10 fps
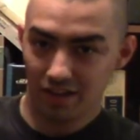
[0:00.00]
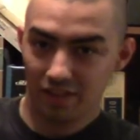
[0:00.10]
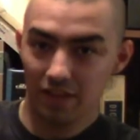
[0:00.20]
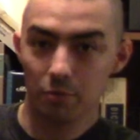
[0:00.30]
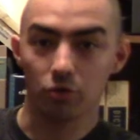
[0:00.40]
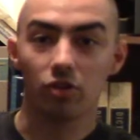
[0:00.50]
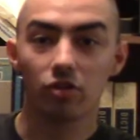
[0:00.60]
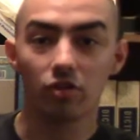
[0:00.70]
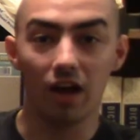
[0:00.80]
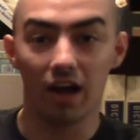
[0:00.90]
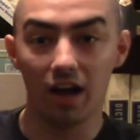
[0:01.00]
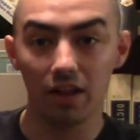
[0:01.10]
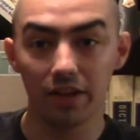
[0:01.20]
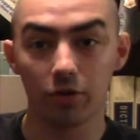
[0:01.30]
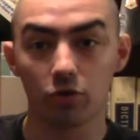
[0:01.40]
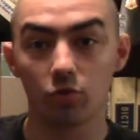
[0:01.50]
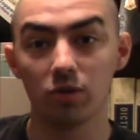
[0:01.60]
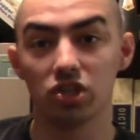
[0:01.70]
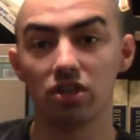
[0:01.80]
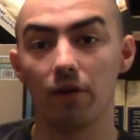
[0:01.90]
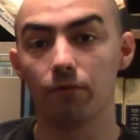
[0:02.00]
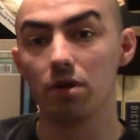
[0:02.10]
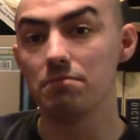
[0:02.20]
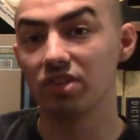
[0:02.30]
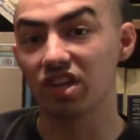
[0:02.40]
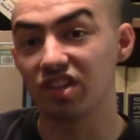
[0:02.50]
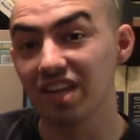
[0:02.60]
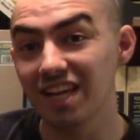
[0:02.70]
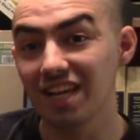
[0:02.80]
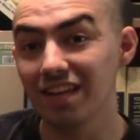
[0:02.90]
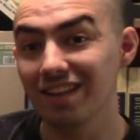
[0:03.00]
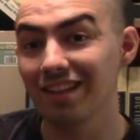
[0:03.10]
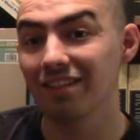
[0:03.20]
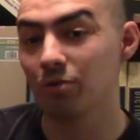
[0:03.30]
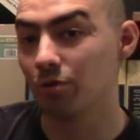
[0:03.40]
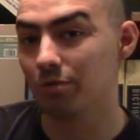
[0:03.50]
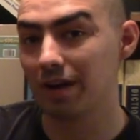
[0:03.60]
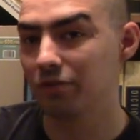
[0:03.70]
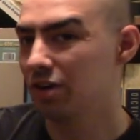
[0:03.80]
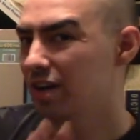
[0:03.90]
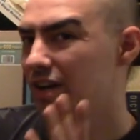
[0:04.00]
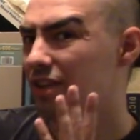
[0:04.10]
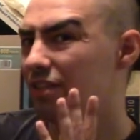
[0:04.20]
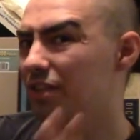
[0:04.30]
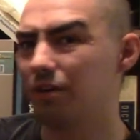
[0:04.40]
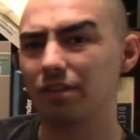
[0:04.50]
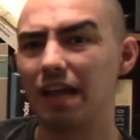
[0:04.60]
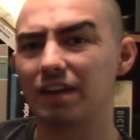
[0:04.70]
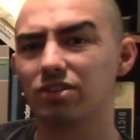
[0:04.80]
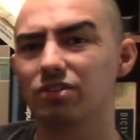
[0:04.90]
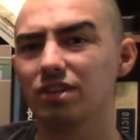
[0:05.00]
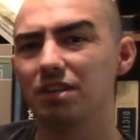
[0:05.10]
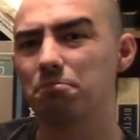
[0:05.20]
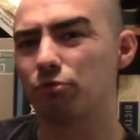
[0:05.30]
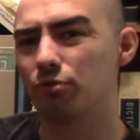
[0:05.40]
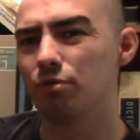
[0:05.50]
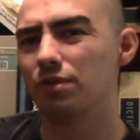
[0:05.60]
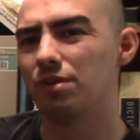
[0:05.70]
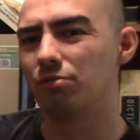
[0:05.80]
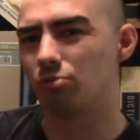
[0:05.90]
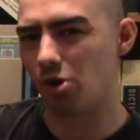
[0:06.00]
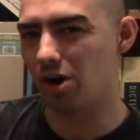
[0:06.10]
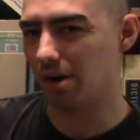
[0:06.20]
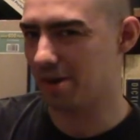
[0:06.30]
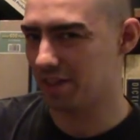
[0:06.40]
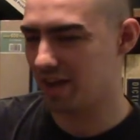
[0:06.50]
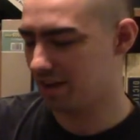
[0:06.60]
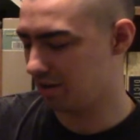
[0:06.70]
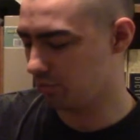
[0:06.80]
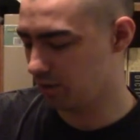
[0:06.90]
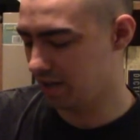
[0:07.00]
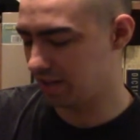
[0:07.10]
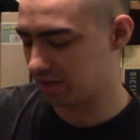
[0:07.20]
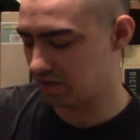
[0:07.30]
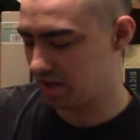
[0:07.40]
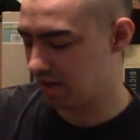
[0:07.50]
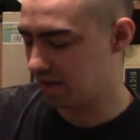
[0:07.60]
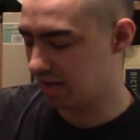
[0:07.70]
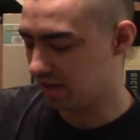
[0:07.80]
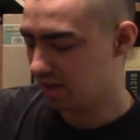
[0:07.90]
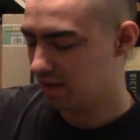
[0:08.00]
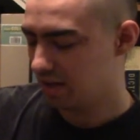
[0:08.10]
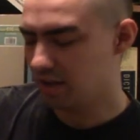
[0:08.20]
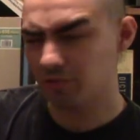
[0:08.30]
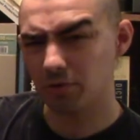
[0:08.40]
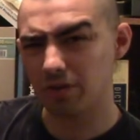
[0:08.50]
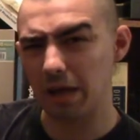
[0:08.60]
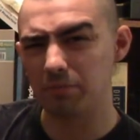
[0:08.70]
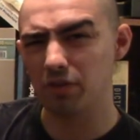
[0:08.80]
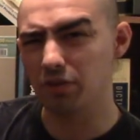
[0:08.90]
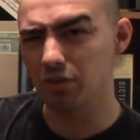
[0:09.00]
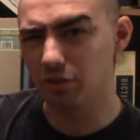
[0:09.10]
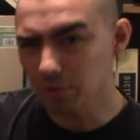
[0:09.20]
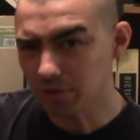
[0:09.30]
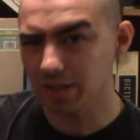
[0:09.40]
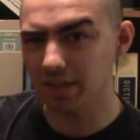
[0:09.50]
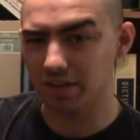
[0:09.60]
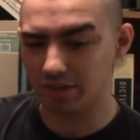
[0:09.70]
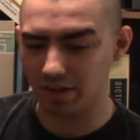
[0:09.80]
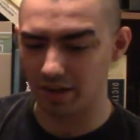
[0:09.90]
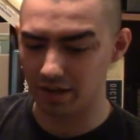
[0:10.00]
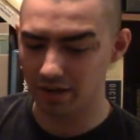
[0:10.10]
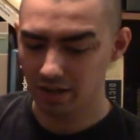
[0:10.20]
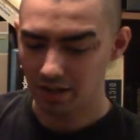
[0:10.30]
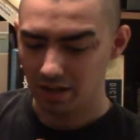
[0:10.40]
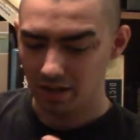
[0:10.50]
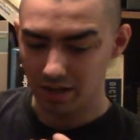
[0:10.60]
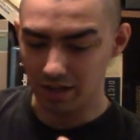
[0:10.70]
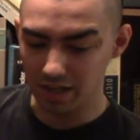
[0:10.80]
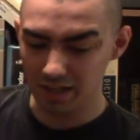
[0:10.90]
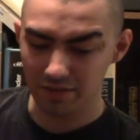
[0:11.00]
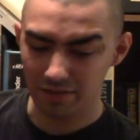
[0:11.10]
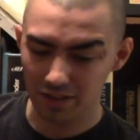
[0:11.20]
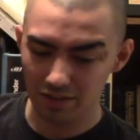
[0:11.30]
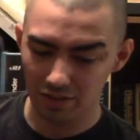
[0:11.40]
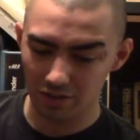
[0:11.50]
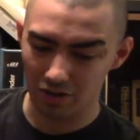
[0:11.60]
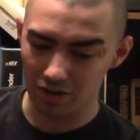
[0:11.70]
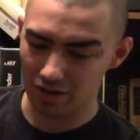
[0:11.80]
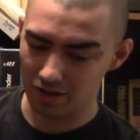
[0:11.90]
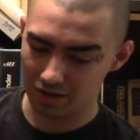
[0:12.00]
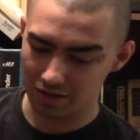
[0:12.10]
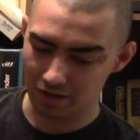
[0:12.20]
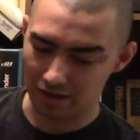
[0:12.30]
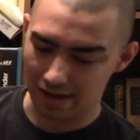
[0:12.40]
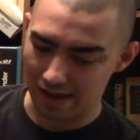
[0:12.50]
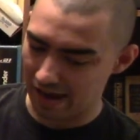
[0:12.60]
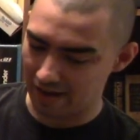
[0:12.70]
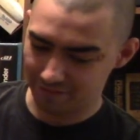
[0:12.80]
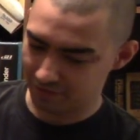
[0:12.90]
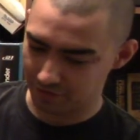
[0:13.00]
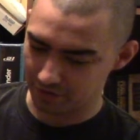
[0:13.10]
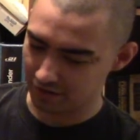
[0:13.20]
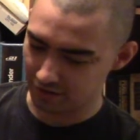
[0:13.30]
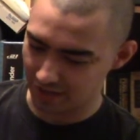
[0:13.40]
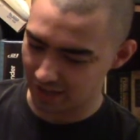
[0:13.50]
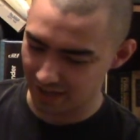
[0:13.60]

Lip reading: they were later switched out for M16s or whatever. There is actually proven wrong about that, because one, it's actually stated that Israel kept using this gun even long after